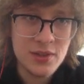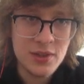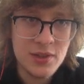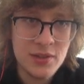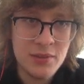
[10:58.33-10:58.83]

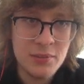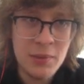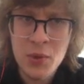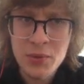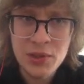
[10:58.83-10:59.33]

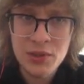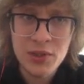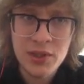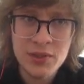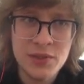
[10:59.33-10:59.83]
I'm not really
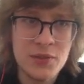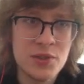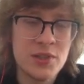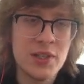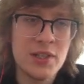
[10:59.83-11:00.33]
looking at this
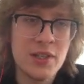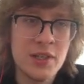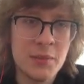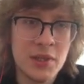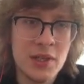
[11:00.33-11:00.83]
functionality in my